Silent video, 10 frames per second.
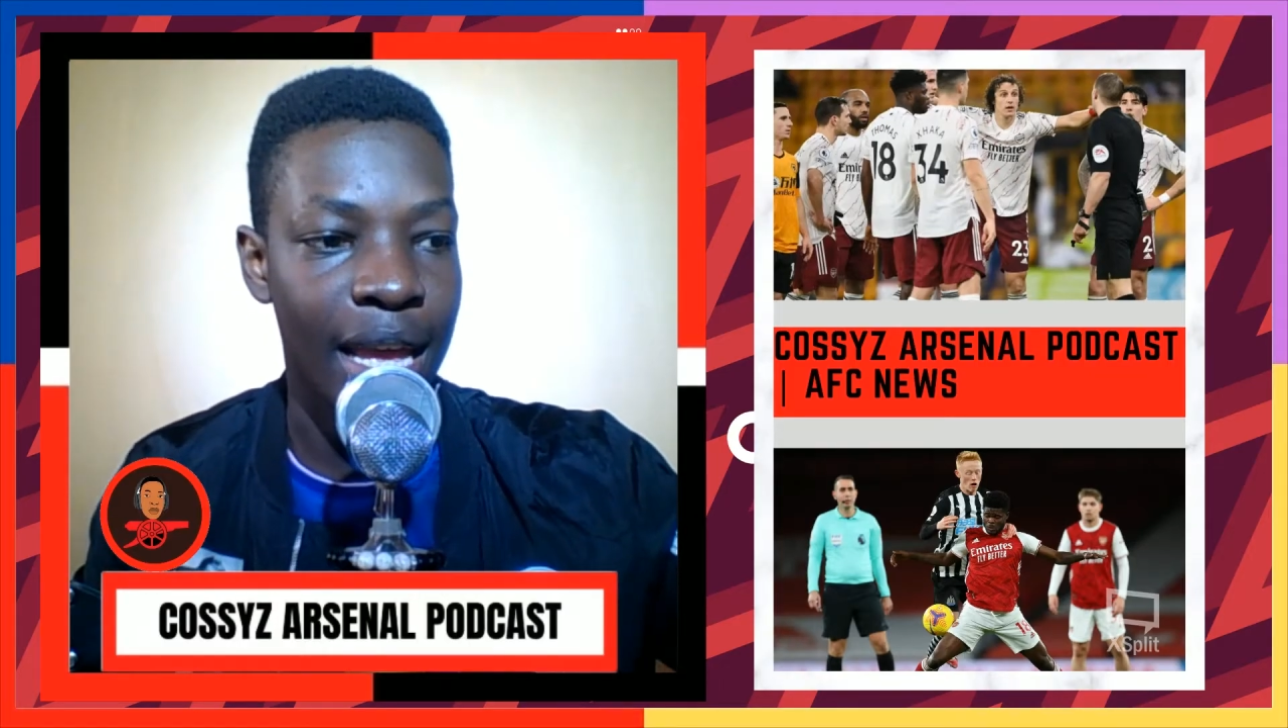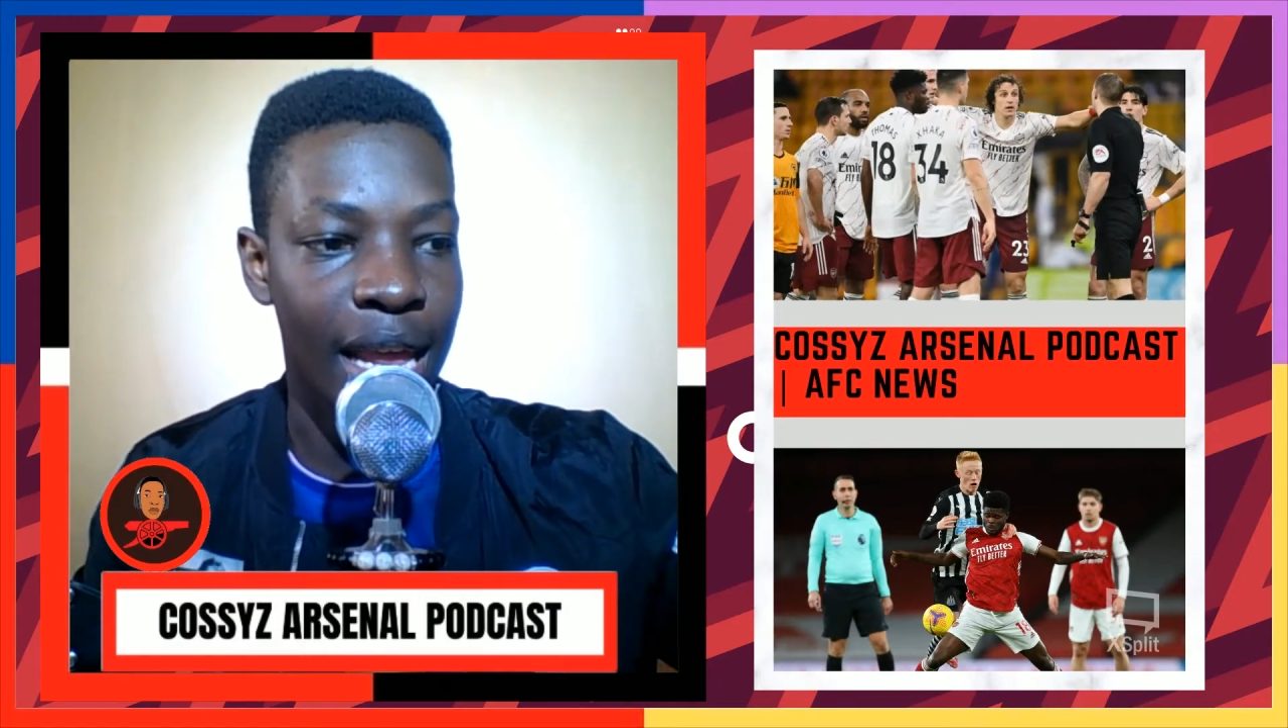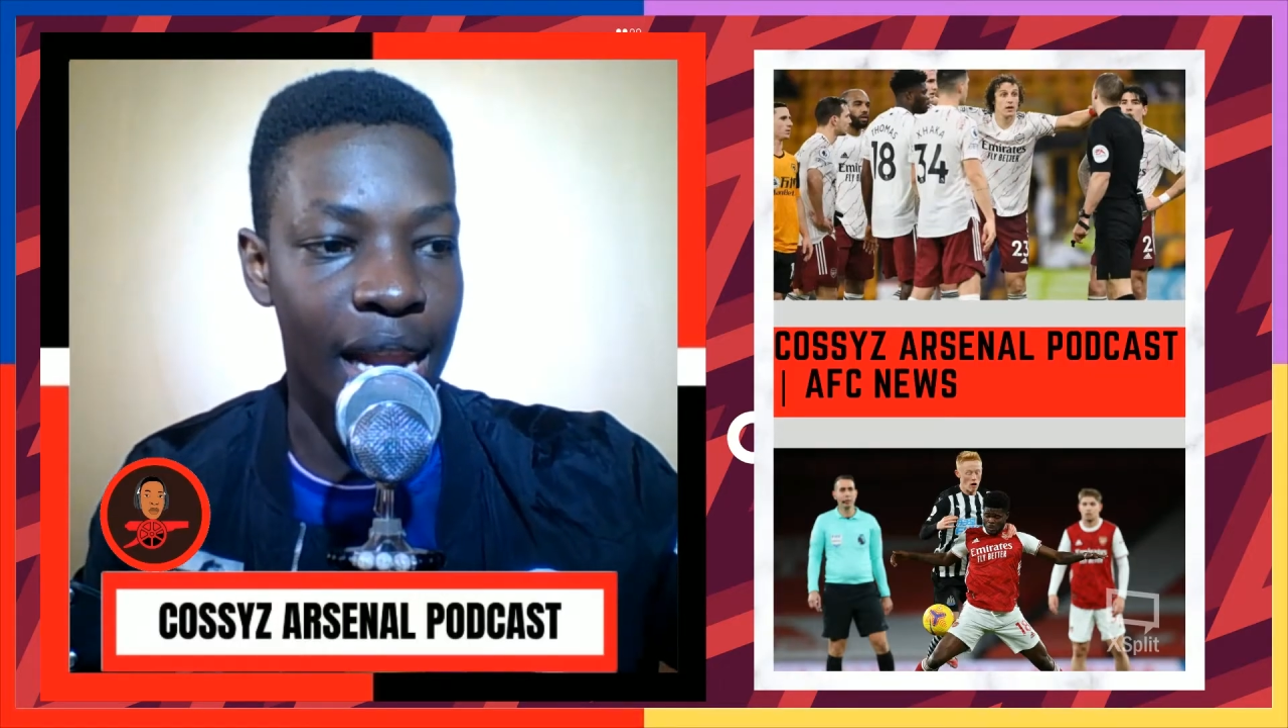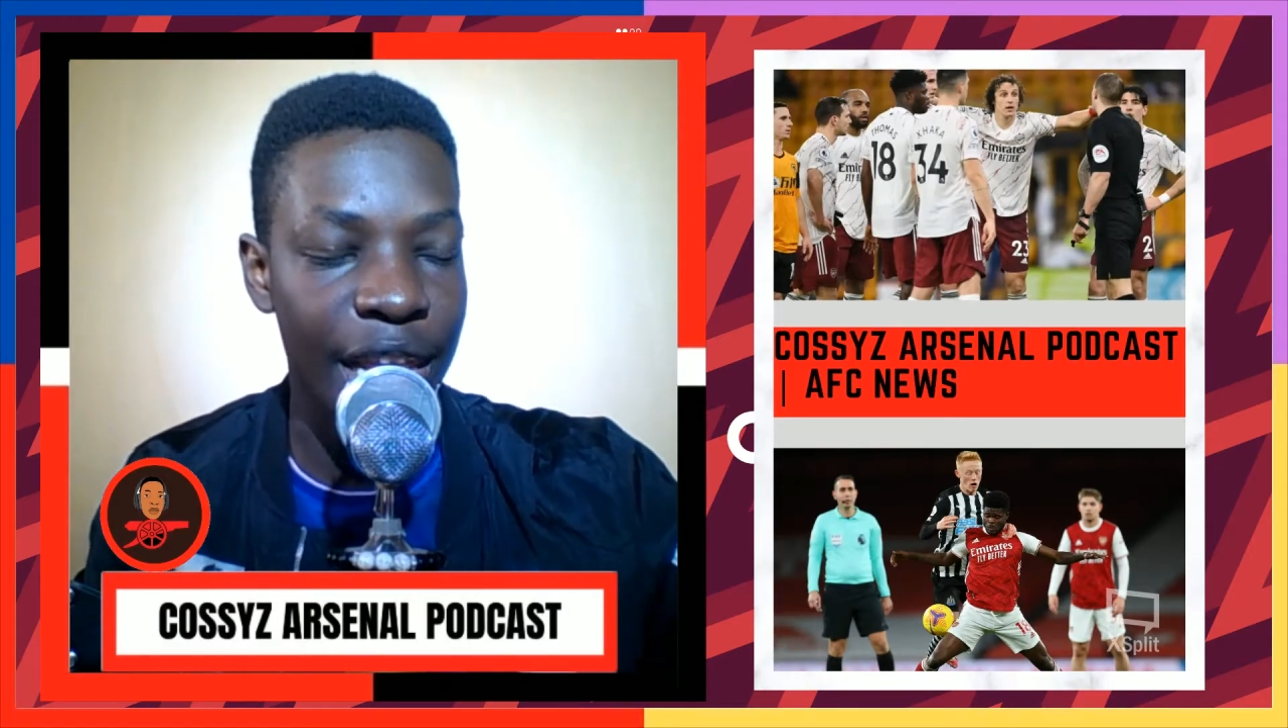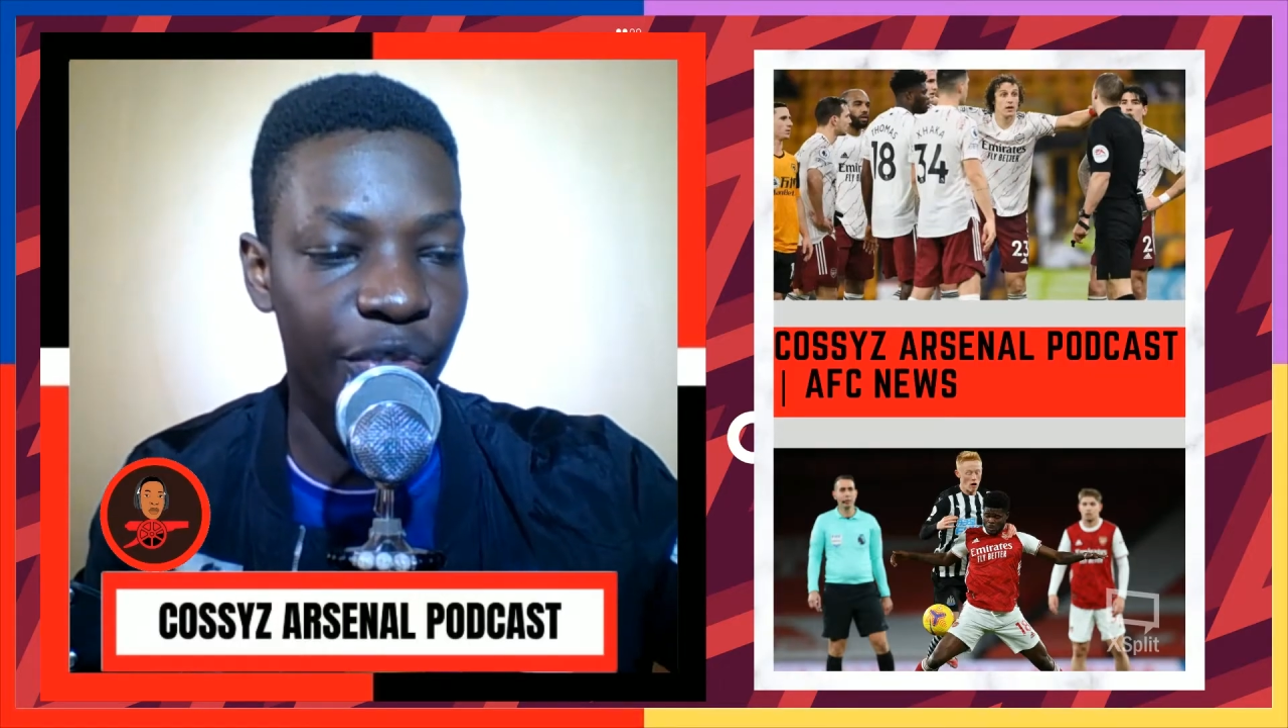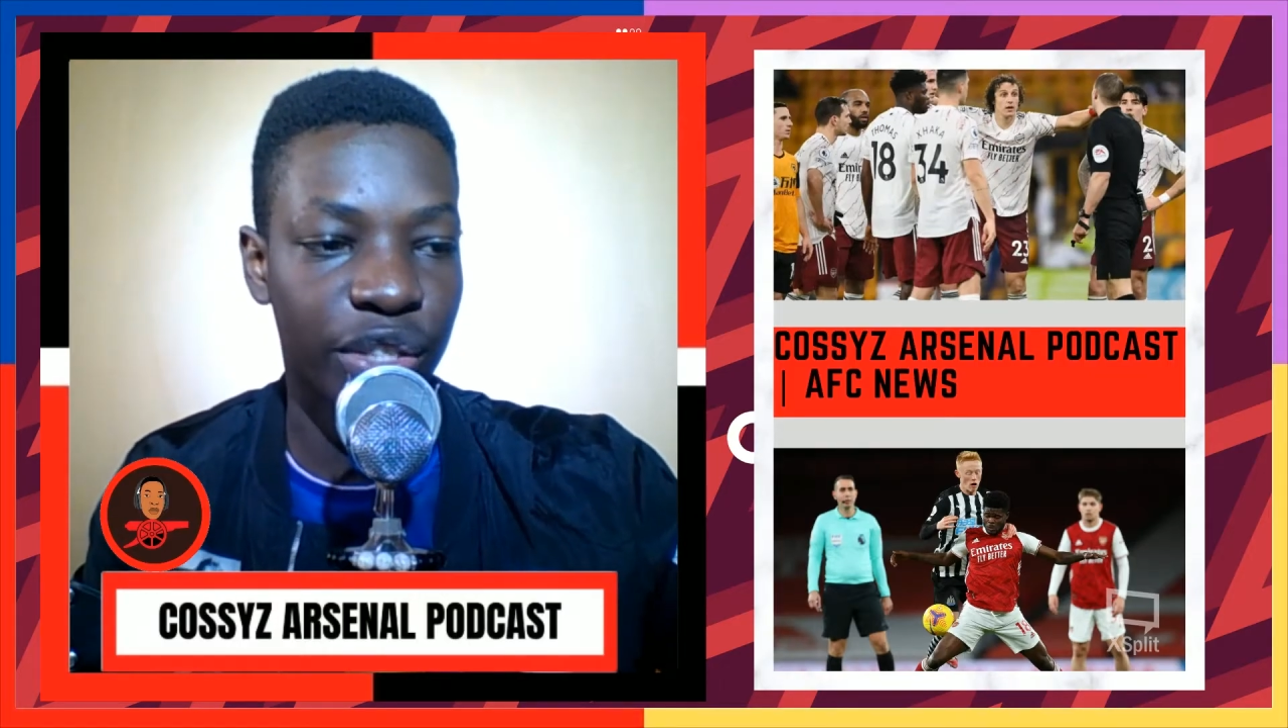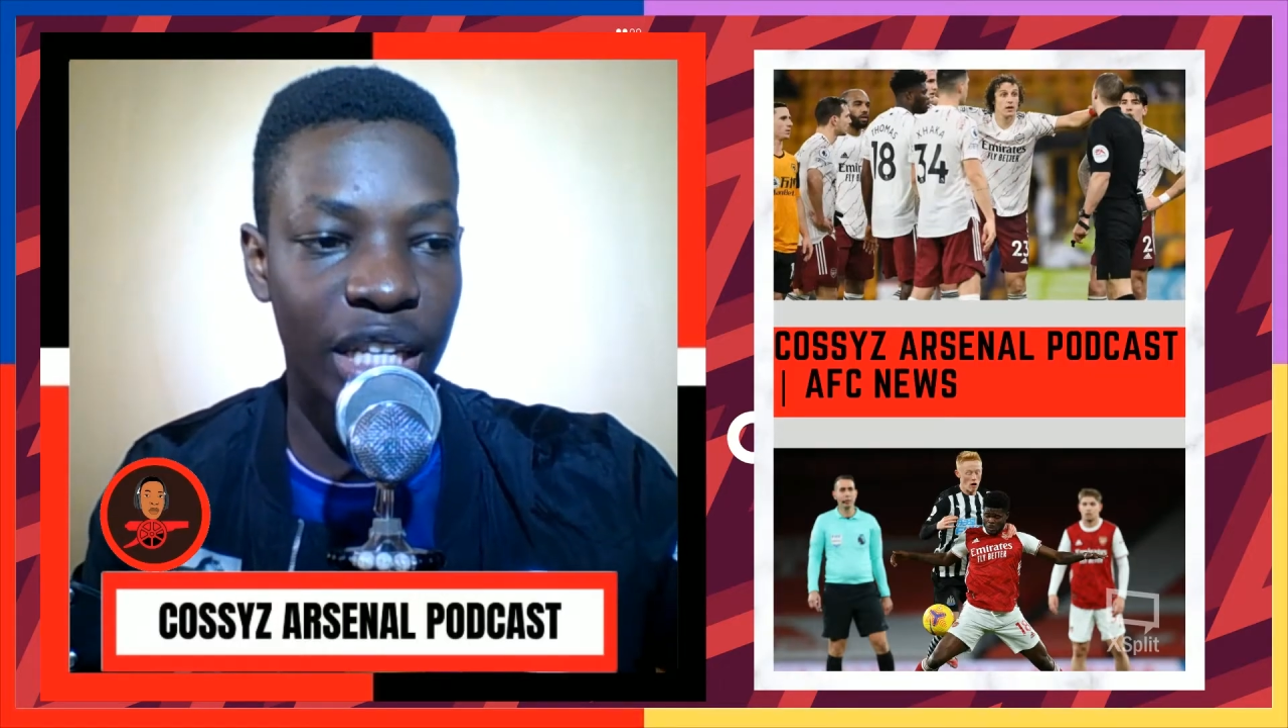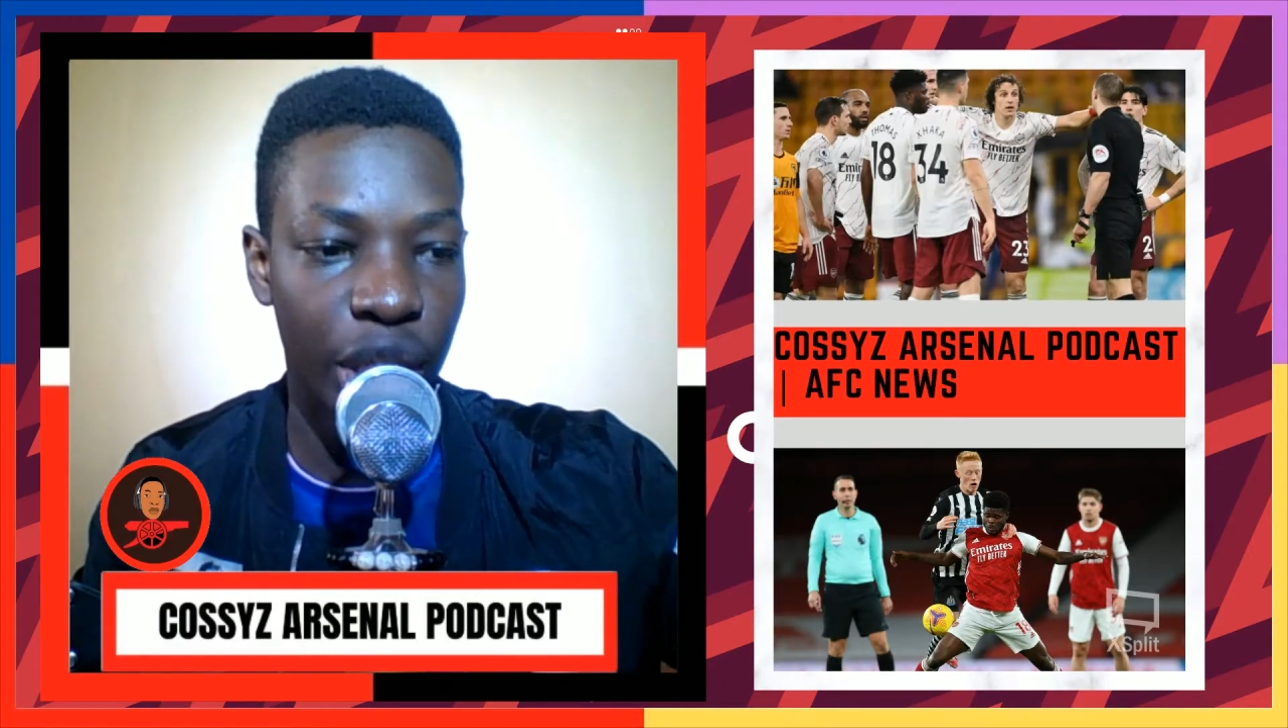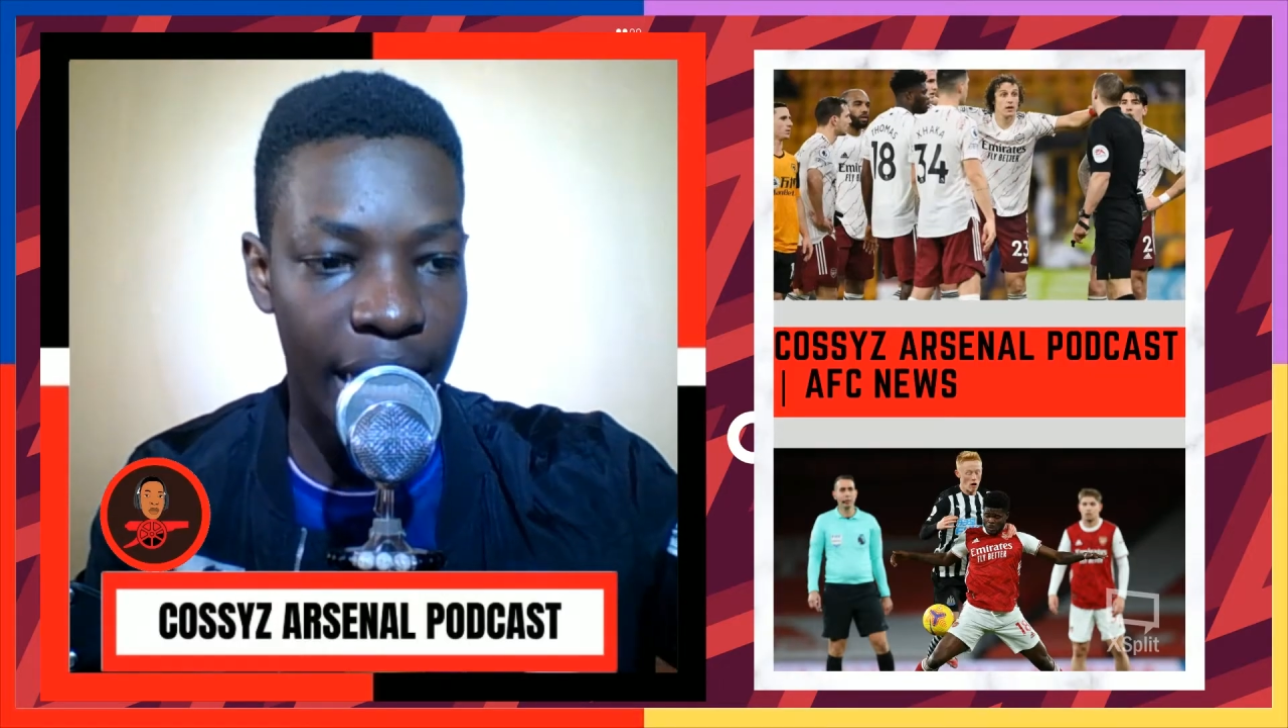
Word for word: leave such a